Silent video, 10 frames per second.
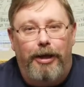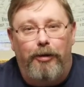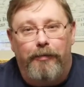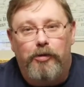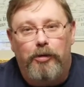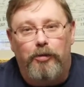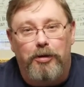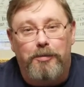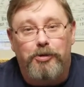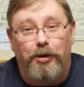everyone,
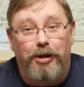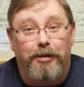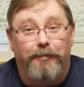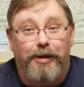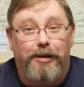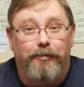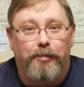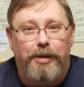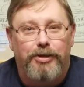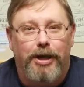welcome to another video
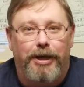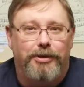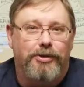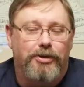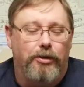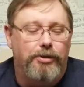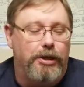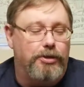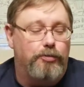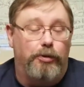from eGIS
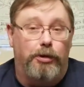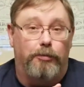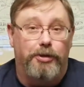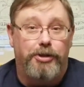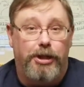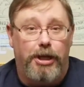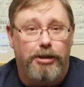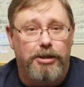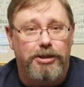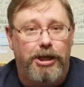Associates. We're once again
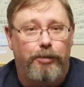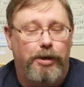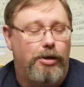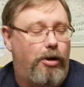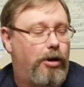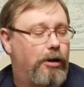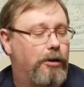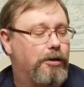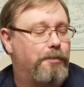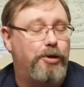continuing
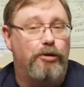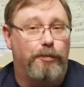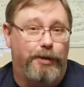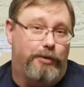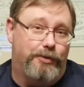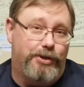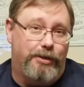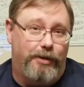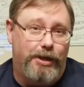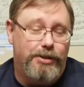our computer build
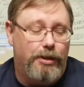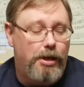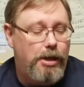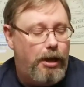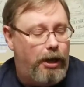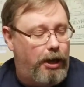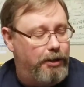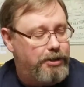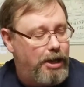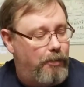series.
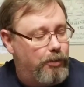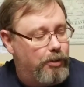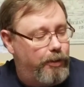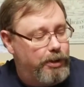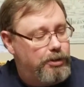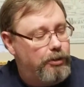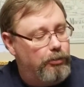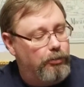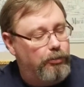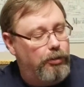This time we're going
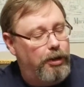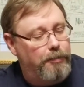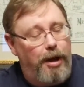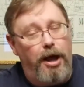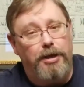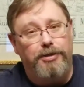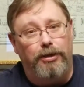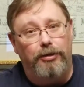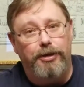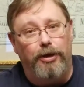to unbox
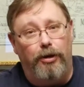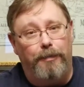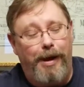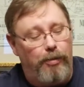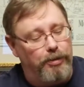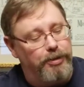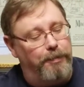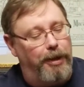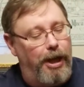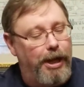and look at our power
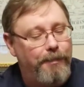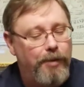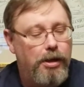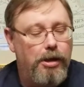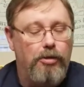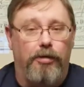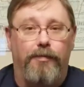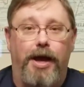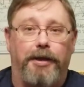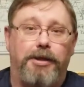supply. We've
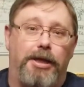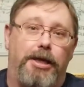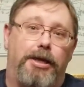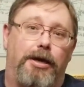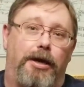got the